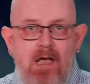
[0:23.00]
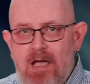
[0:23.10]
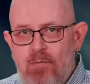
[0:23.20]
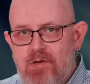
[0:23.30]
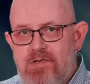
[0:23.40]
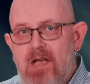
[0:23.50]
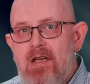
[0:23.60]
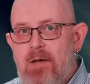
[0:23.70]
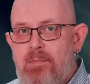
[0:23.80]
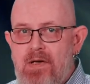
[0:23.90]
It was
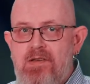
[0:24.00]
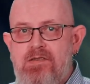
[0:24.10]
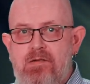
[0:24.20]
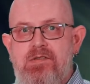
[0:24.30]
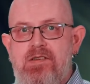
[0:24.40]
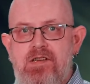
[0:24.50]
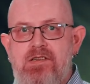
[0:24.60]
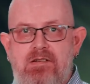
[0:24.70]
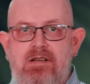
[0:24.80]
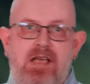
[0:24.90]
a personal
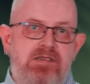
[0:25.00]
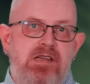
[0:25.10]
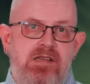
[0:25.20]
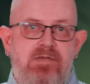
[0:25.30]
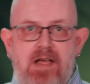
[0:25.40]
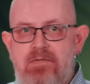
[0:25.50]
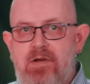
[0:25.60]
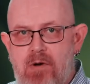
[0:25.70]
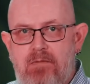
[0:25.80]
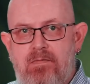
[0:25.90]
decision, as it is for
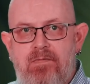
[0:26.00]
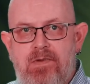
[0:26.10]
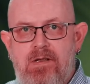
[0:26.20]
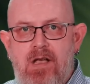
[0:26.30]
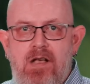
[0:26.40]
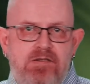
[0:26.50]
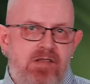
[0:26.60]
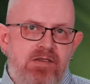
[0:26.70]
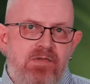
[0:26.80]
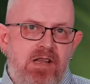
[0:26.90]
everyone. So
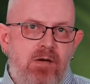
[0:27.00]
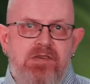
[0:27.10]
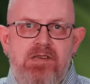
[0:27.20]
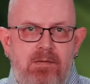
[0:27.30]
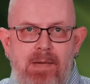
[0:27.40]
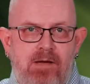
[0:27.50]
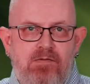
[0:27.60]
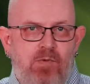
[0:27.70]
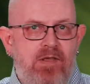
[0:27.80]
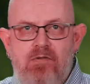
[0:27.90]
this video isn't
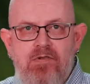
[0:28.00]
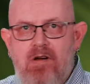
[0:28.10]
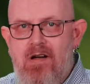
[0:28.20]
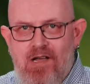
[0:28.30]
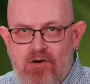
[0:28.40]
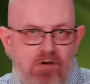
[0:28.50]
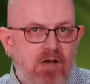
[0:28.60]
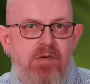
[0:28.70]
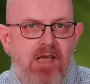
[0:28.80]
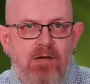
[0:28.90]
about whether or not I
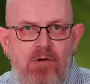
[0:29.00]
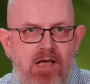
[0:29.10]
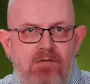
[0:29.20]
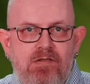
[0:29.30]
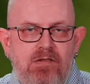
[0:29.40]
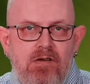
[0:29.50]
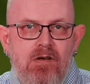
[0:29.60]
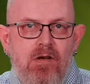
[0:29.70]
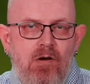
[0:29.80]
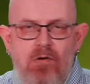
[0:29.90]
agree with anyone else,
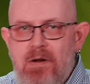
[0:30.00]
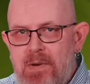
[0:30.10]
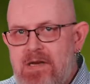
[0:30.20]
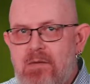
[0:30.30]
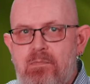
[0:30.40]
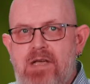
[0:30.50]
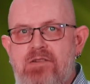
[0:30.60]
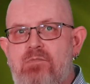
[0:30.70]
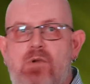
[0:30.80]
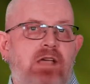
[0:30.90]
or an opinion
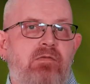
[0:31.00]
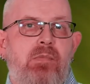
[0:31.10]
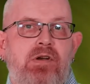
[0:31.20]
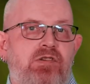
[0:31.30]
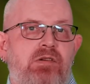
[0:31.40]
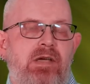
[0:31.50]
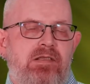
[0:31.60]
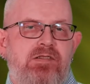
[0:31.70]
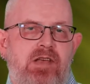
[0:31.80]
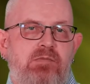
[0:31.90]
piece on why everybody should
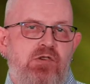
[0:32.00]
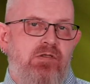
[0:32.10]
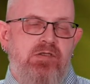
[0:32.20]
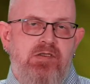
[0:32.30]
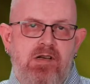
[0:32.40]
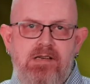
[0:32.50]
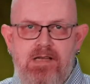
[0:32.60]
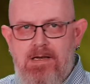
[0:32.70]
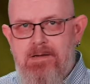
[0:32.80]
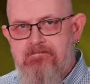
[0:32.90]
make the same choice as I
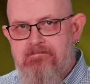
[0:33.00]
did.